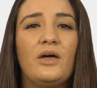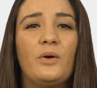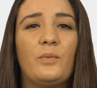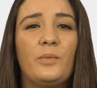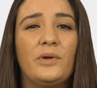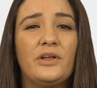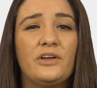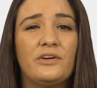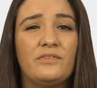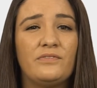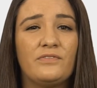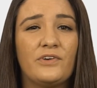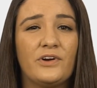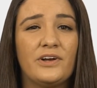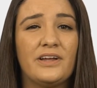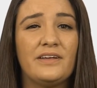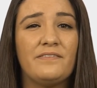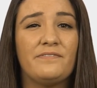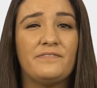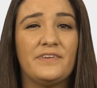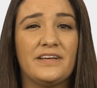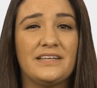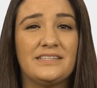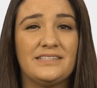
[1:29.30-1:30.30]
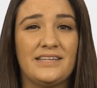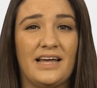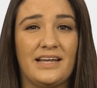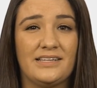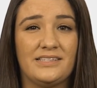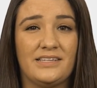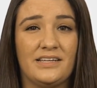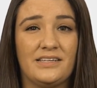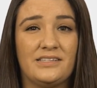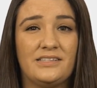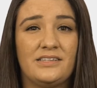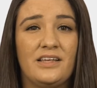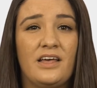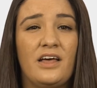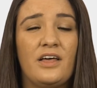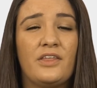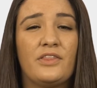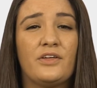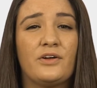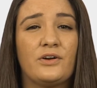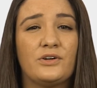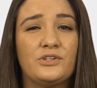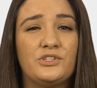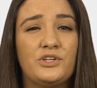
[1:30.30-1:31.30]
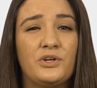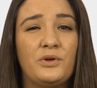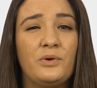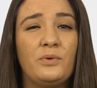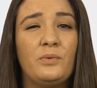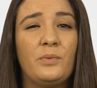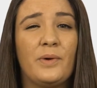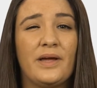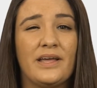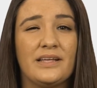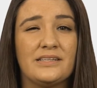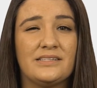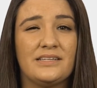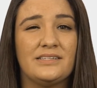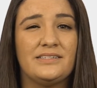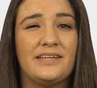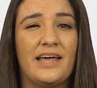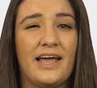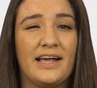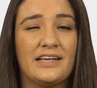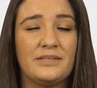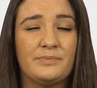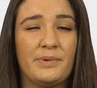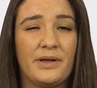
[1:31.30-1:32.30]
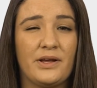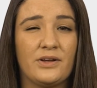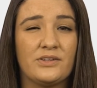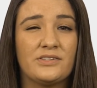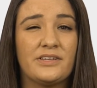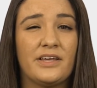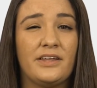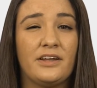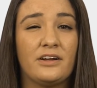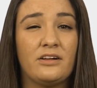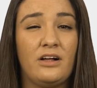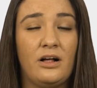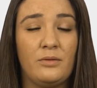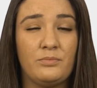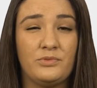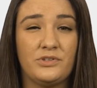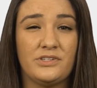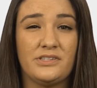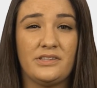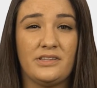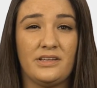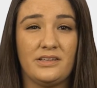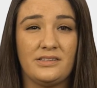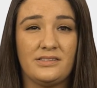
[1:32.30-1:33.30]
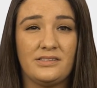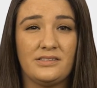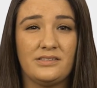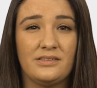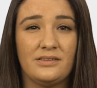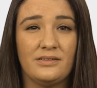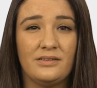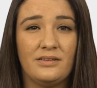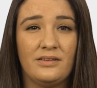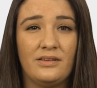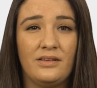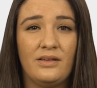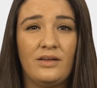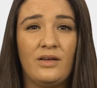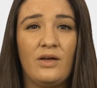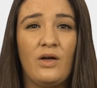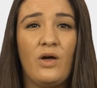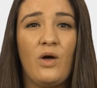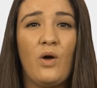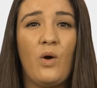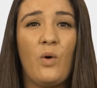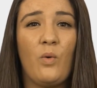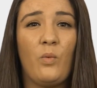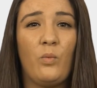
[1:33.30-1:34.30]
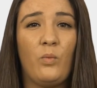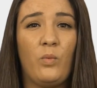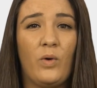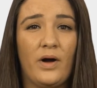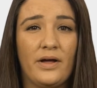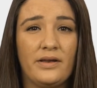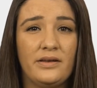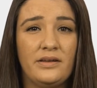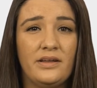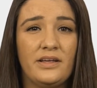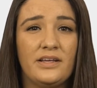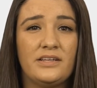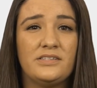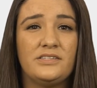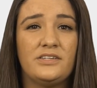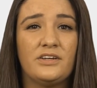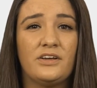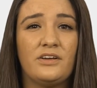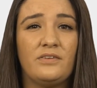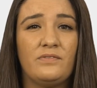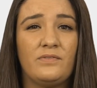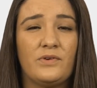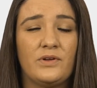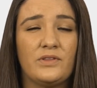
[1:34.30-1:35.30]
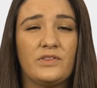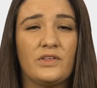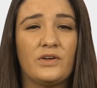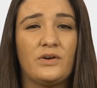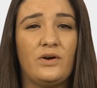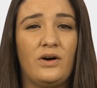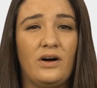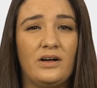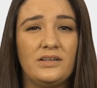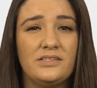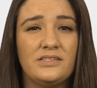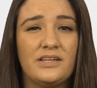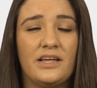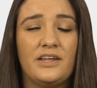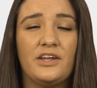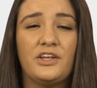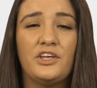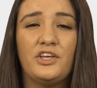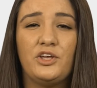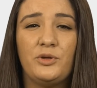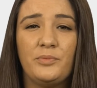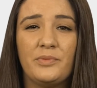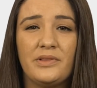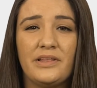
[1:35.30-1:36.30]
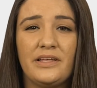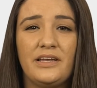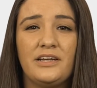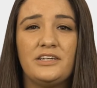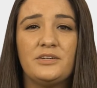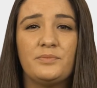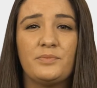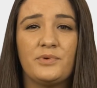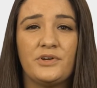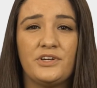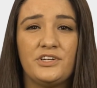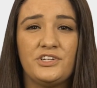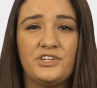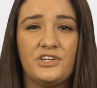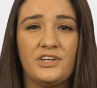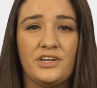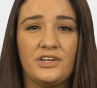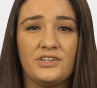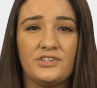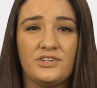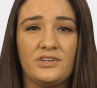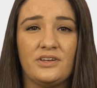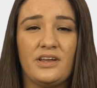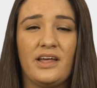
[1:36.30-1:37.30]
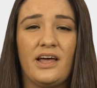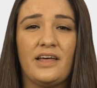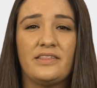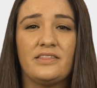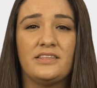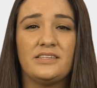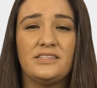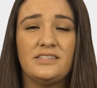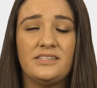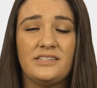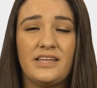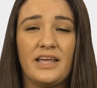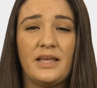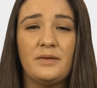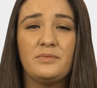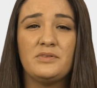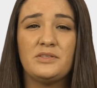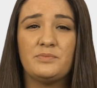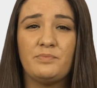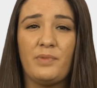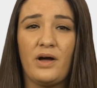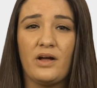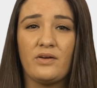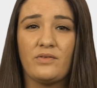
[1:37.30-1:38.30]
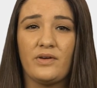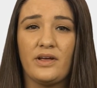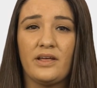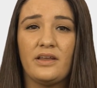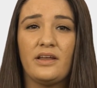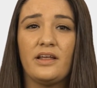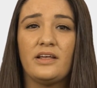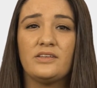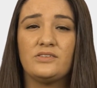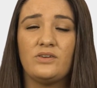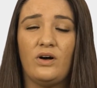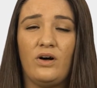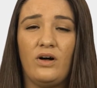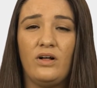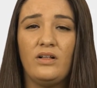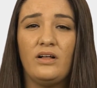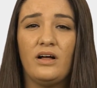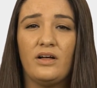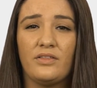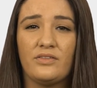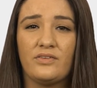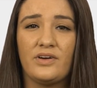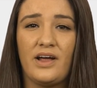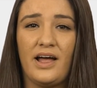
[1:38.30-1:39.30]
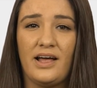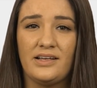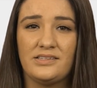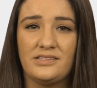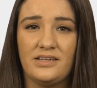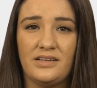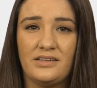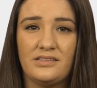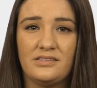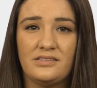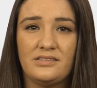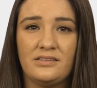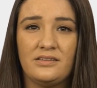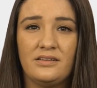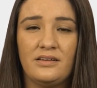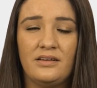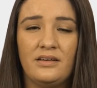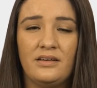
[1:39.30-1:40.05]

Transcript: When converting fixed assets, there are two ways that taxpayers can accomplish this. One is to convert the cost and accumulated depreciation at the same spot rate as all other assets.